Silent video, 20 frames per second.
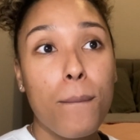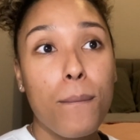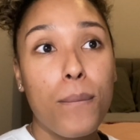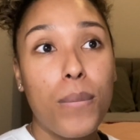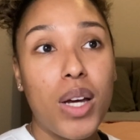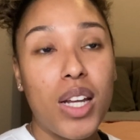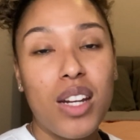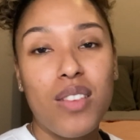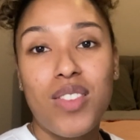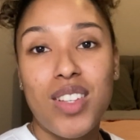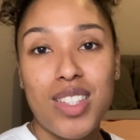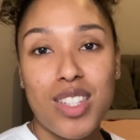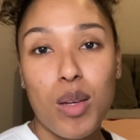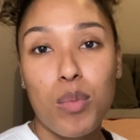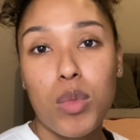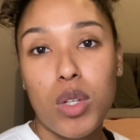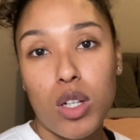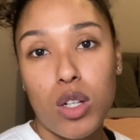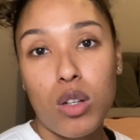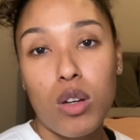But if it's
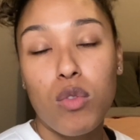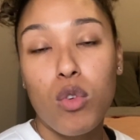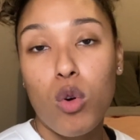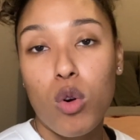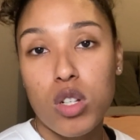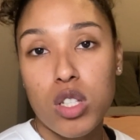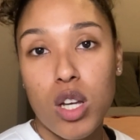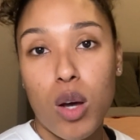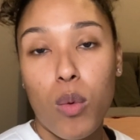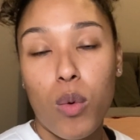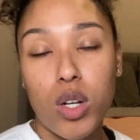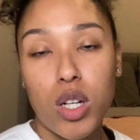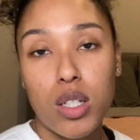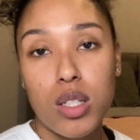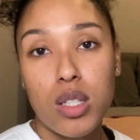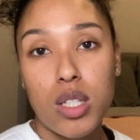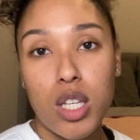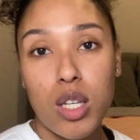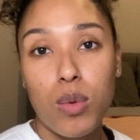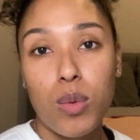something new, of course, I want to
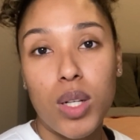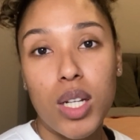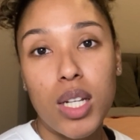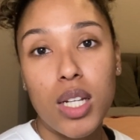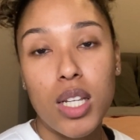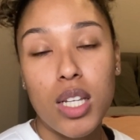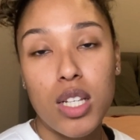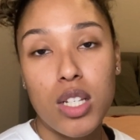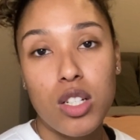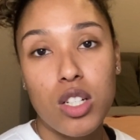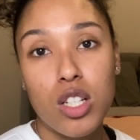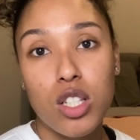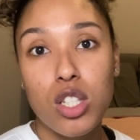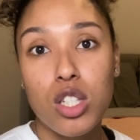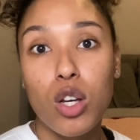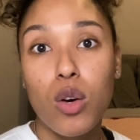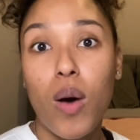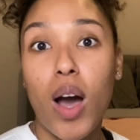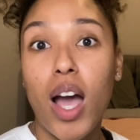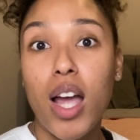see what it is just
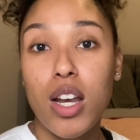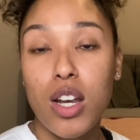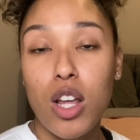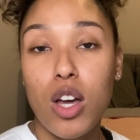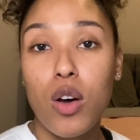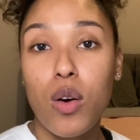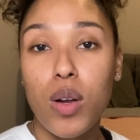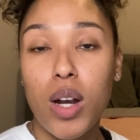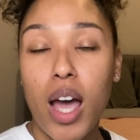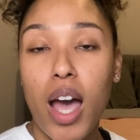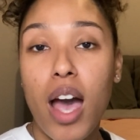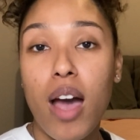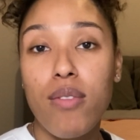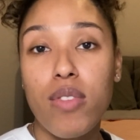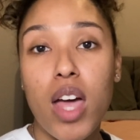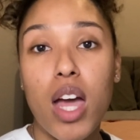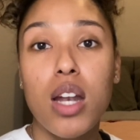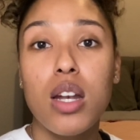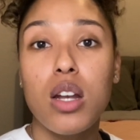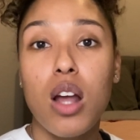so I know and I have
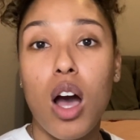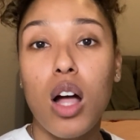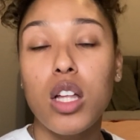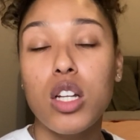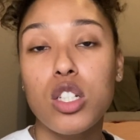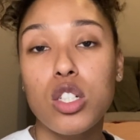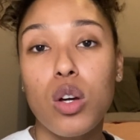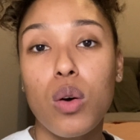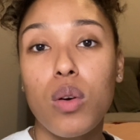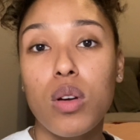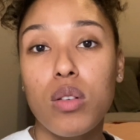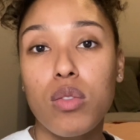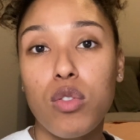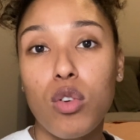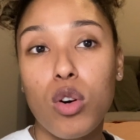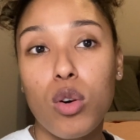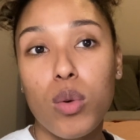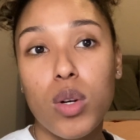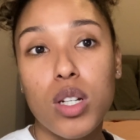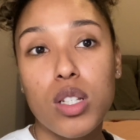that knowledge going
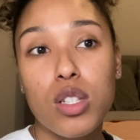forward.